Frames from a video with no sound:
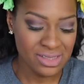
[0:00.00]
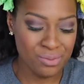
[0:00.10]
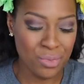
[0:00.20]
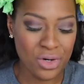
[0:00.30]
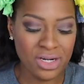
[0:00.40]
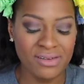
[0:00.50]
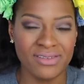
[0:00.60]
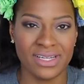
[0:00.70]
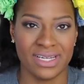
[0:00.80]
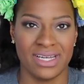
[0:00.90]
more of
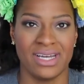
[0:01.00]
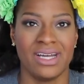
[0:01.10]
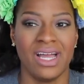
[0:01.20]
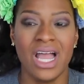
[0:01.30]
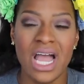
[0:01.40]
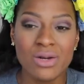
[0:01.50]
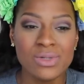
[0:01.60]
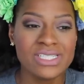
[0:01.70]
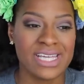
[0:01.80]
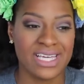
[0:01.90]
a, I don't
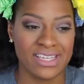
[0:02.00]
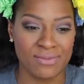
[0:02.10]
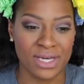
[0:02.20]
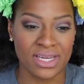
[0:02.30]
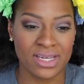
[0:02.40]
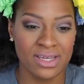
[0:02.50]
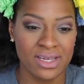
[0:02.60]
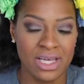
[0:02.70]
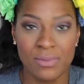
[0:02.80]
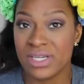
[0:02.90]
want to say gimmick,
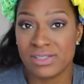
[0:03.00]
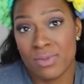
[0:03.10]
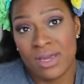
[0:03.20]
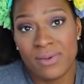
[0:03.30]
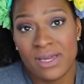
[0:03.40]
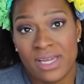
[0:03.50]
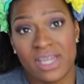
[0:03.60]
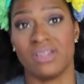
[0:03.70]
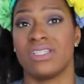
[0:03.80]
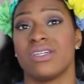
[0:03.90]
because maybe
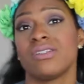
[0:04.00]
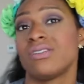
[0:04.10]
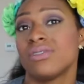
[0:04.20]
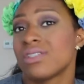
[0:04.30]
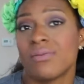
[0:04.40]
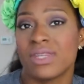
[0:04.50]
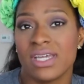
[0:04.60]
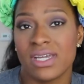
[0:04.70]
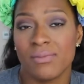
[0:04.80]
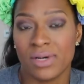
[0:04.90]
it did do
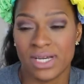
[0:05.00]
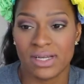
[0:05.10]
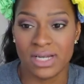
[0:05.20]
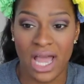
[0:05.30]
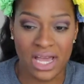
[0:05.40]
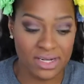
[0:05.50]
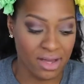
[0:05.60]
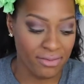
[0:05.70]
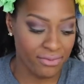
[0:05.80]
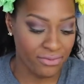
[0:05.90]
something, but not
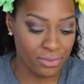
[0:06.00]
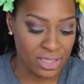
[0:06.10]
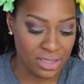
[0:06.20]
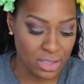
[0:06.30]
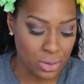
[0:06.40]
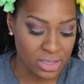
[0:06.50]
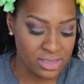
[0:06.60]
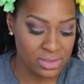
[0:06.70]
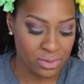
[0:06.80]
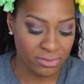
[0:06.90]
enough for me to
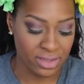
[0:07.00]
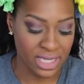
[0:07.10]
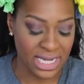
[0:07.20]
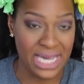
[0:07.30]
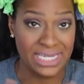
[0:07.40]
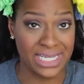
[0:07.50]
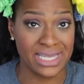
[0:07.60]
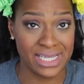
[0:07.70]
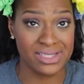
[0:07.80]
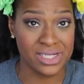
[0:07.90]
notice or feel like I need
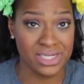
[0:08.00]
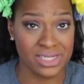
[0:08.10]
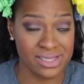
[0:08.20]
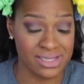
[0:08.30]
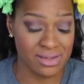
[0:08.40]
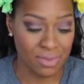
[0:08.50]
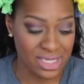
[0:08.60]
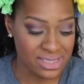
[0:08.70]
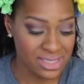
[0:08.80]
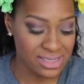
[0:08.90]
this on a consistent
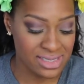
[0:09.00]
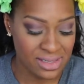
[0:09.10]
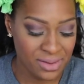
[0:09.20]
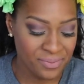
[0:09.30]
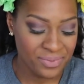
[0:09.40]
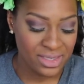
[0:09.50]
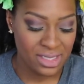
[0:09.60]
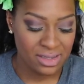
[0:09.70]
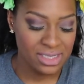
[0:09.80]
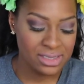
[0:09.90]
basis.
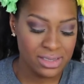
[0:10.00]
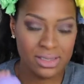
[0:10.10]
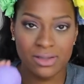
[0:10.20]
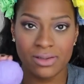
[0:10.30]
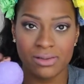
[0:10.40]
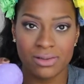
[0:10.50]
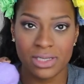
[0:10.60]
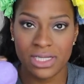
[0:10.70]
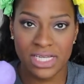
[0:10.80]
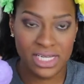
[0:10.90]
This little
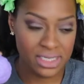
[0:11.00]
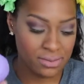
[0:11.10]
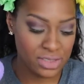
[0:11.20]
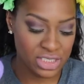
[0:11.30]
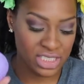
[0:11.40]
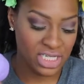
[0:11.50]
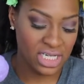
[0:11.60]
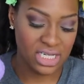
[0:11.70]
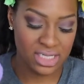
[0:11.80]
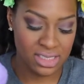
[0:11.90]
clean
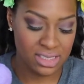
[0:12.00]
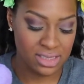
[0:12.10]
machine